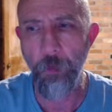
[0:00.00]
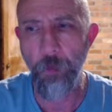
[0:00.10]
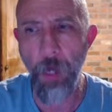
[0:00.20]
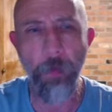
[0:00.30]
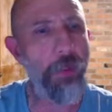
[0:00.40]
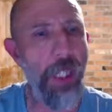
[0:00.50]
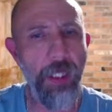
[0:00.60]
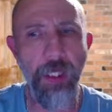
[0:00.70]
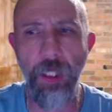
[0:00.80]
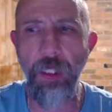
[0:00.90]
people
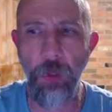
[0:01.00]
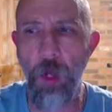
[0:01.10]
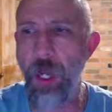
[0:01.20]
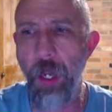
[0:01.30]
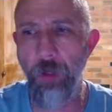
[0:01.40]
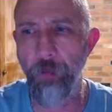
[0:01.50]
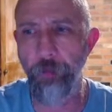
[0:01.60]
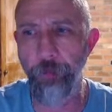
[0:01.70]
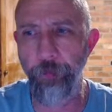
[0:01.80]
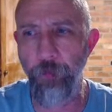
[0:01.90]
take the easy way out.
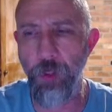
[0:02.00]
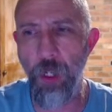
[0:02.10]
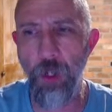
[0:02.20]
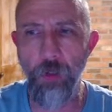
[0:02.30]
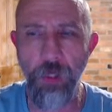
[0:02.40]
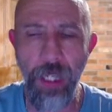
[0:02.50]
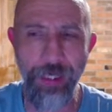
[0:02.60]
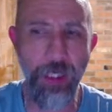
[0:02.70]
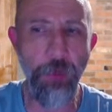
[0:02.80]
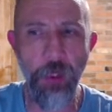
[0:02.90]
So
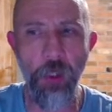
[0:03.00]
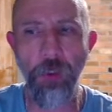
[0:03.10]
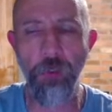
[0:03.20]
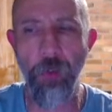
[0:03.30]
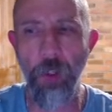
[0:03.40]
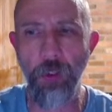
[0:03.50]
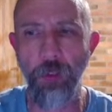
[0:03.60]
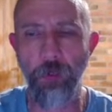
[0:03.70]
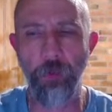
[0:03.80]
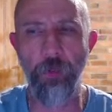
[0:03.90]
that's a bit
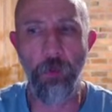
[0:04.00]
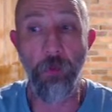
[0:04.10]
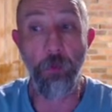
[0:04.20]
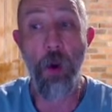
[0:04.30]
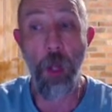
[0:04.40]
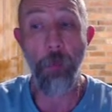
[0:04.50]
controversial from my